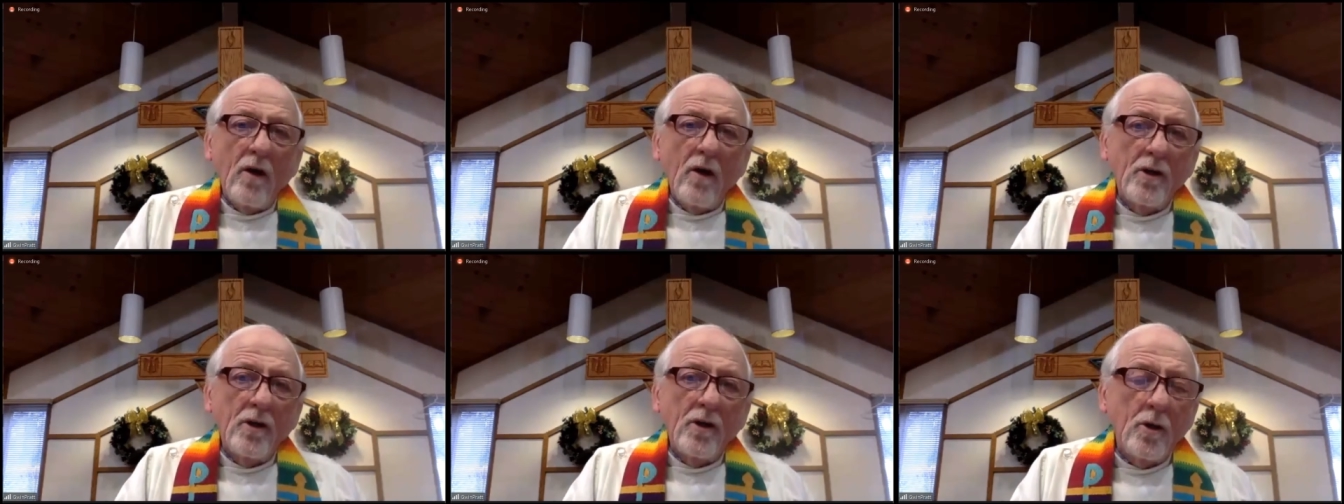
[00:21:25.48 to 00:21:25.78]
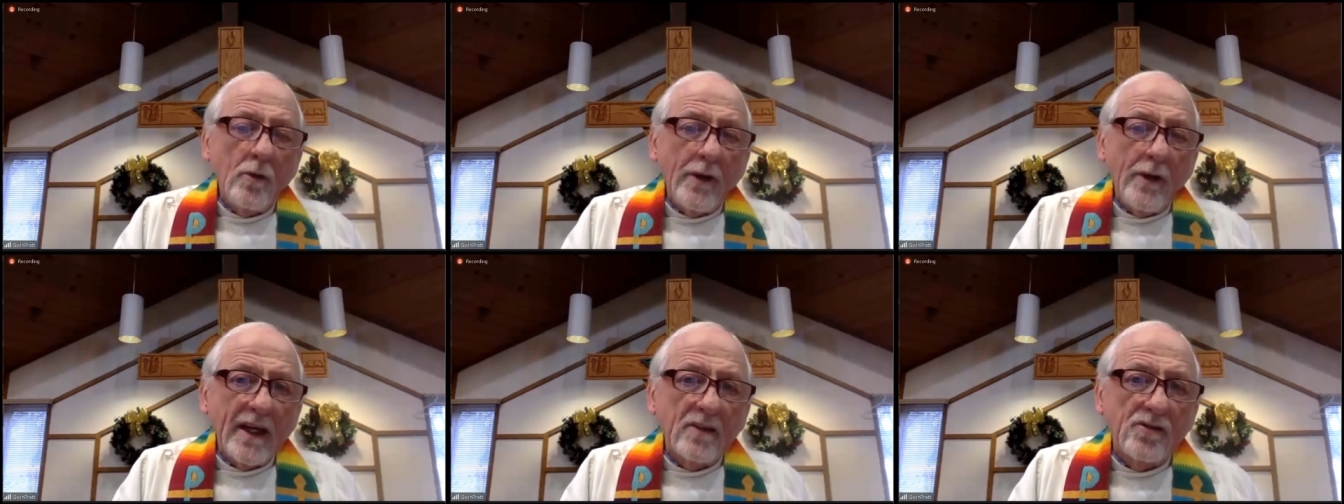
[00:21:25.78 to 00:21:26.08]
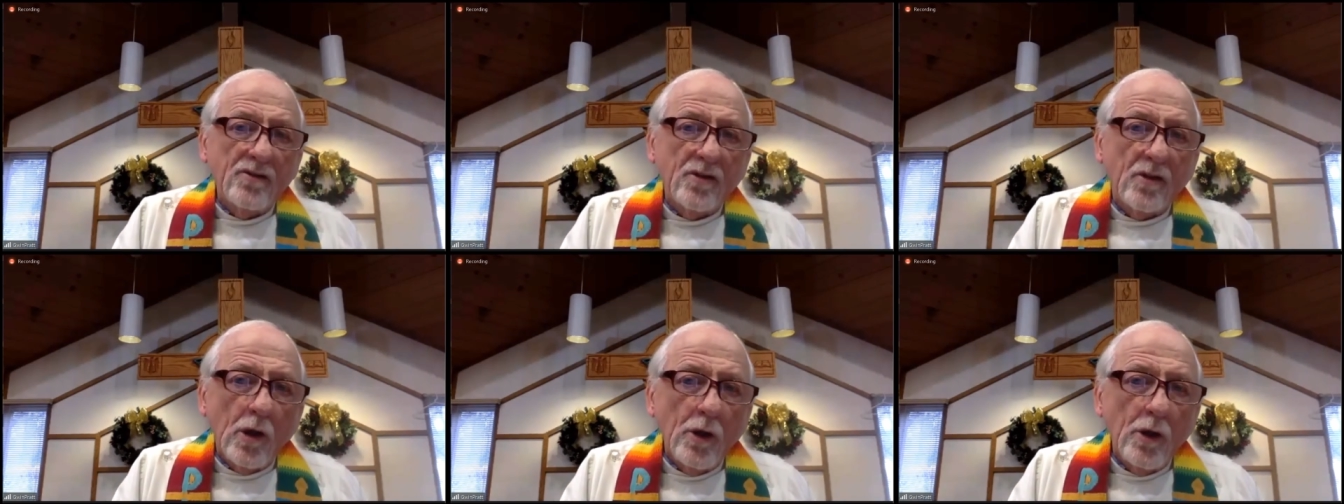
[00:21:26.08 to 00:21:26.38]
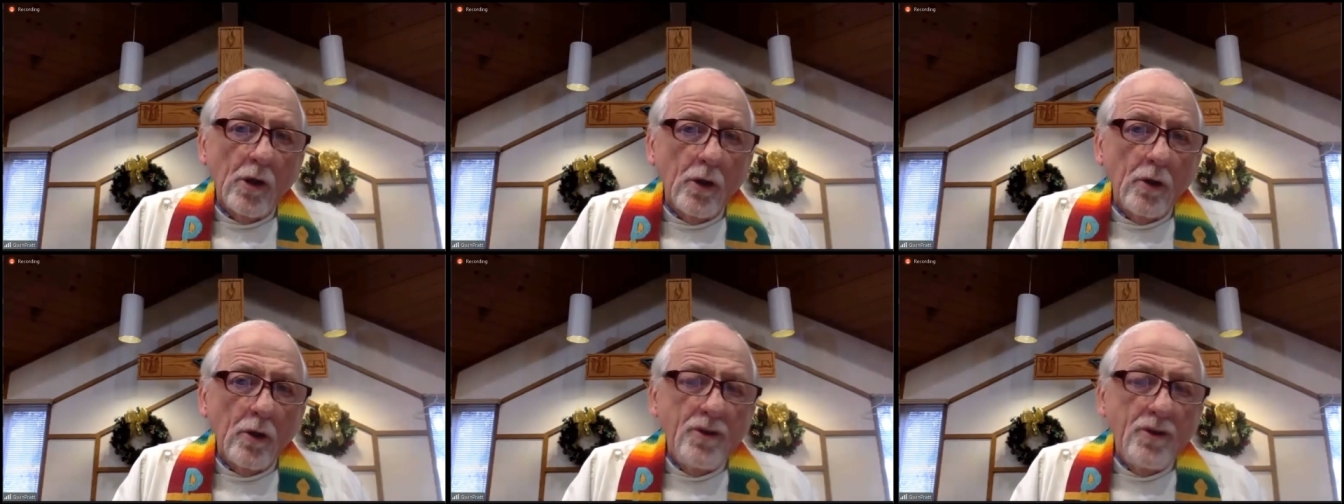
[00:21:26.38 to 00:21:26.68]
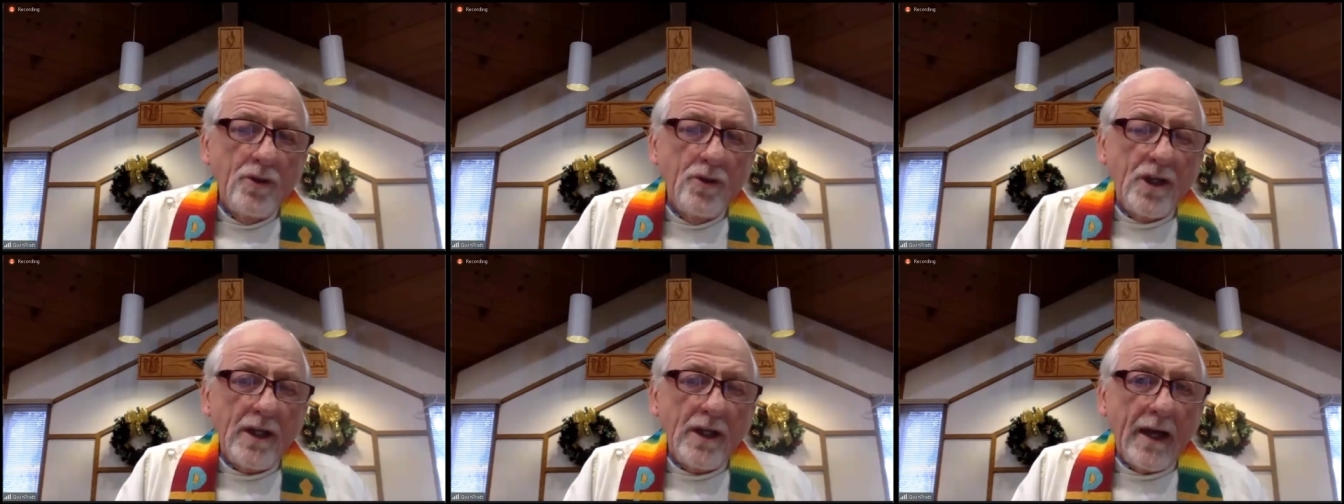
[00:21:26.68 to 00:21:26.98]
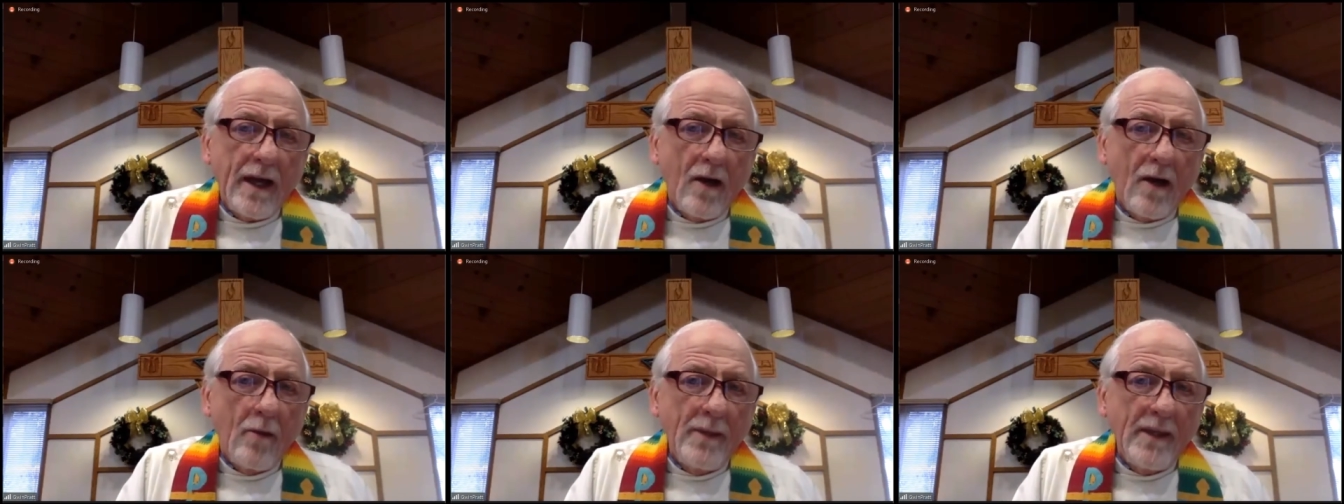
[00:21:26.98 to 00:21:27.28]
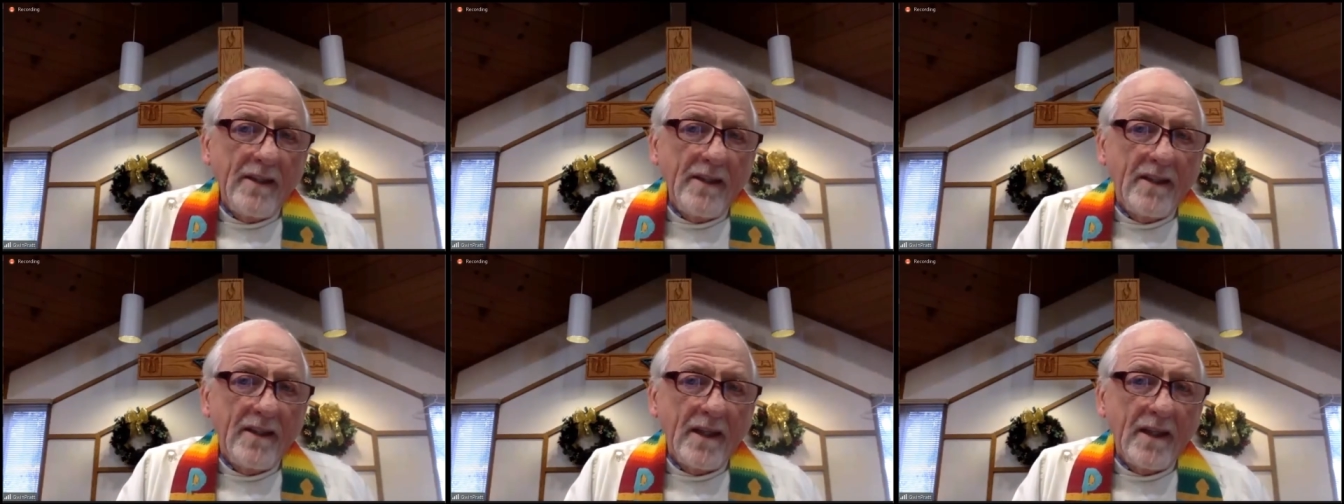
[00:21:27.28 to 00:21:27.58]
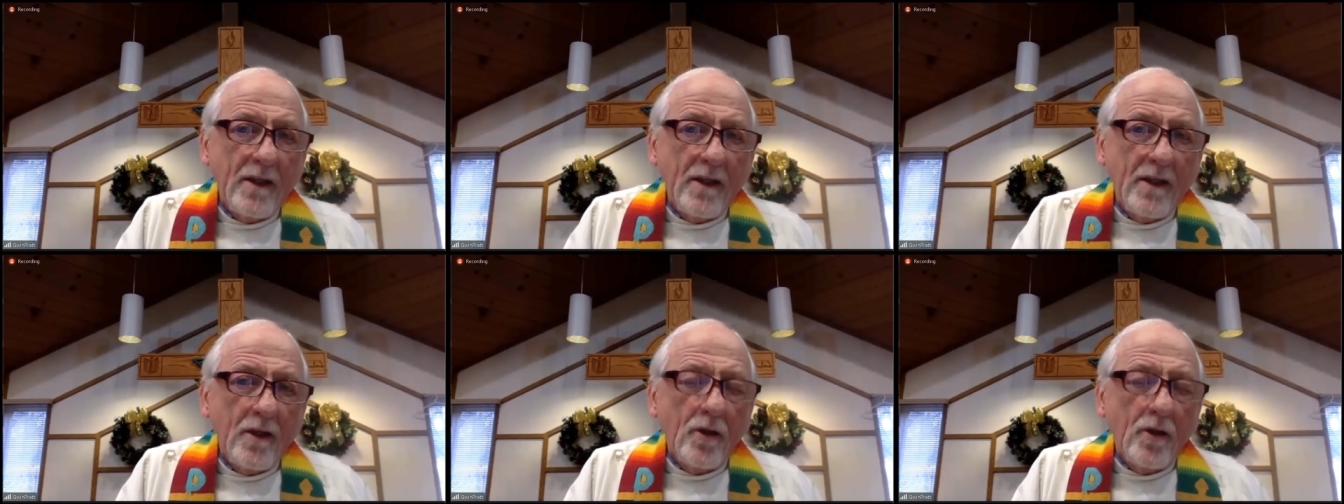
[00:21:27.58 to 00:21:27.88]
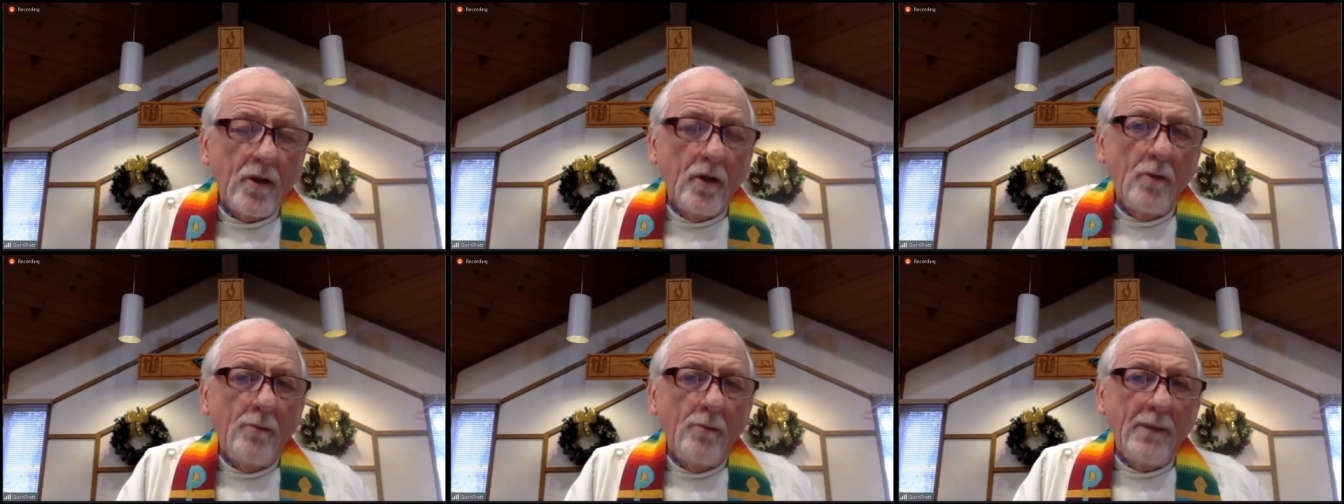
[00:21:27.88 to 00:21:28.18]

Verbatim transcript: are to exclude GLBTQ